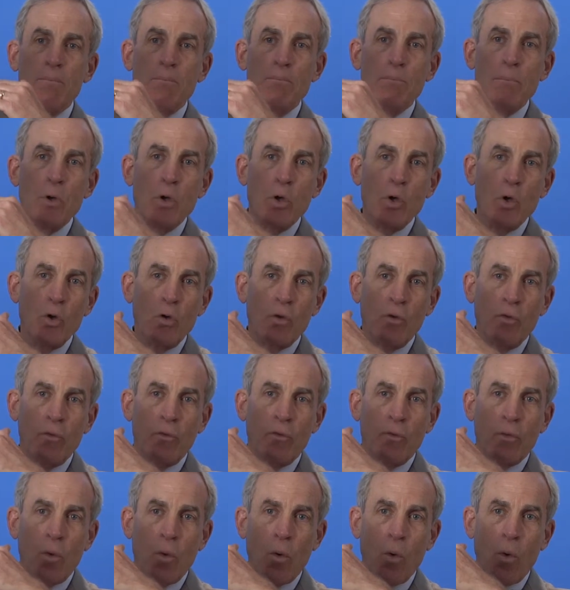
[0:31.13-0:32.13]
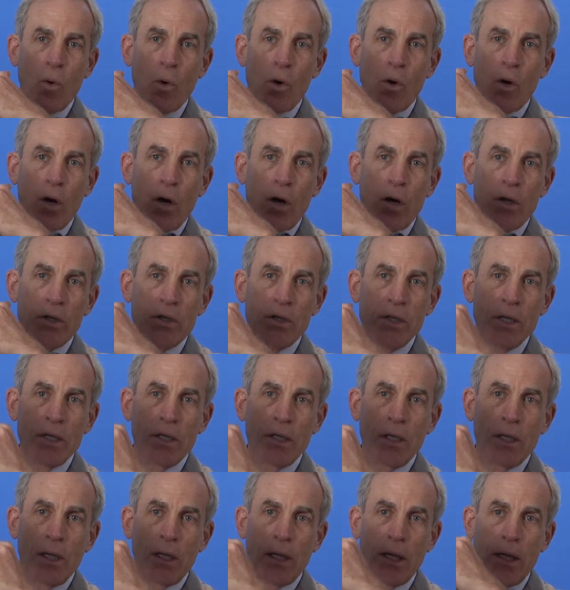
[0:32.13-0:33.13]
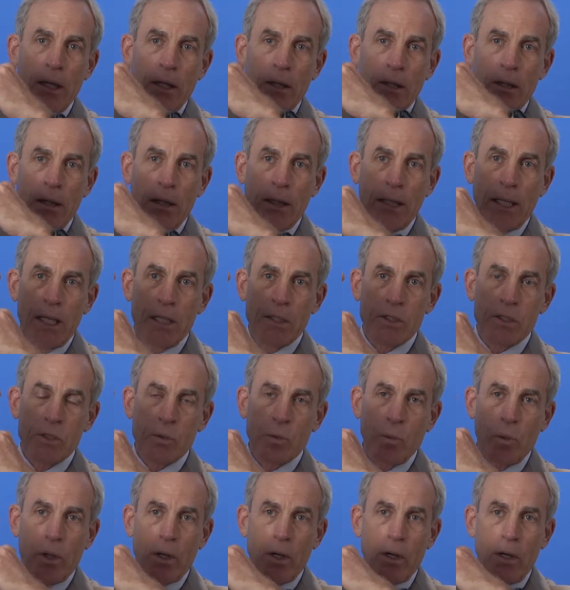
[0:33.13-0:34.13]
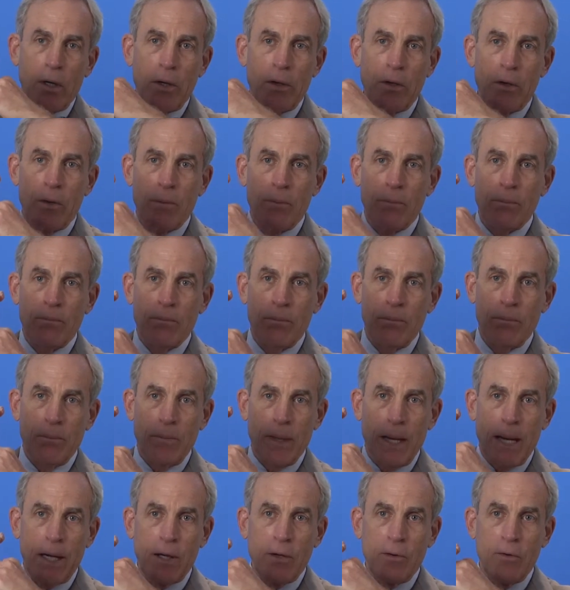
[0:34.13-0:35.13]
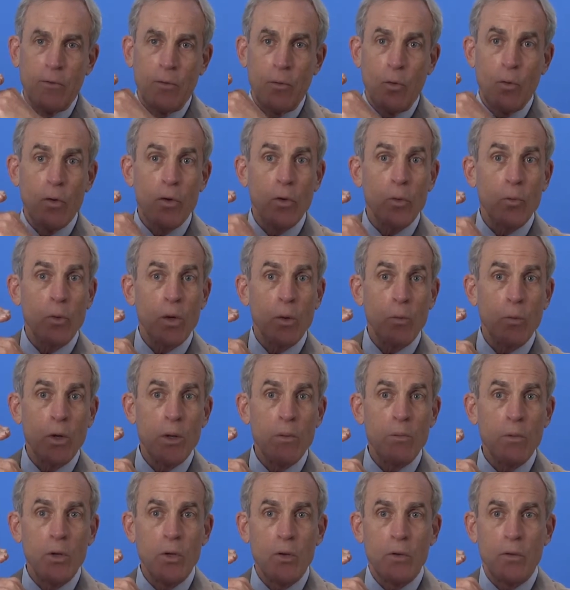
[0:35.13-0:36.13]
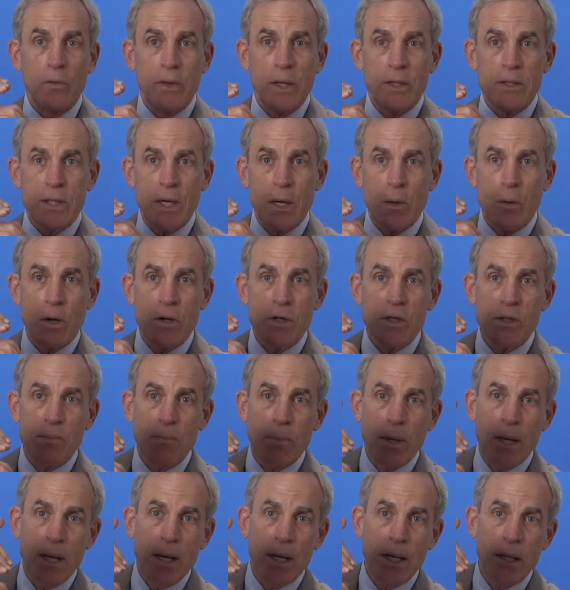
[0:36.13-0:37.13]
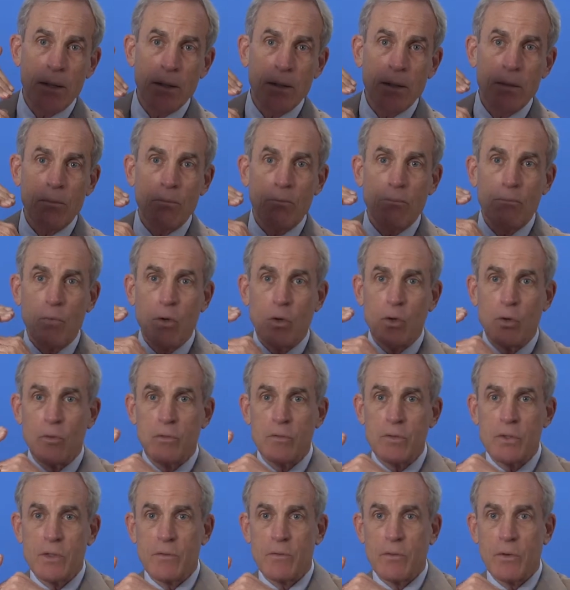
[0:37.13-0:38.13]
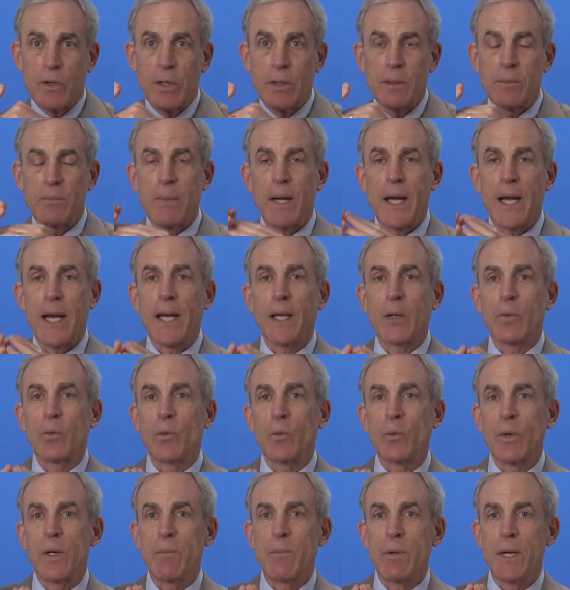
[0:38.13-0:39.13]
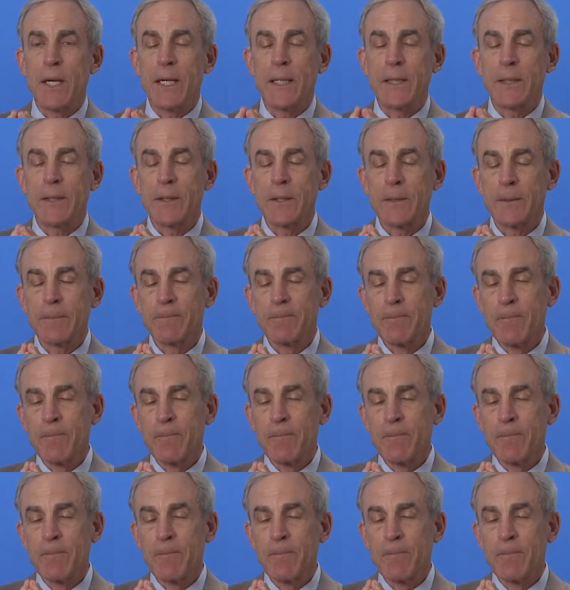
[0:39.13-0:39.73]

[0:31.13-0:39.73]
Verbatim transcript: move or articulate against one another back and forth when we move. That's how our spine moves front and back when we bend.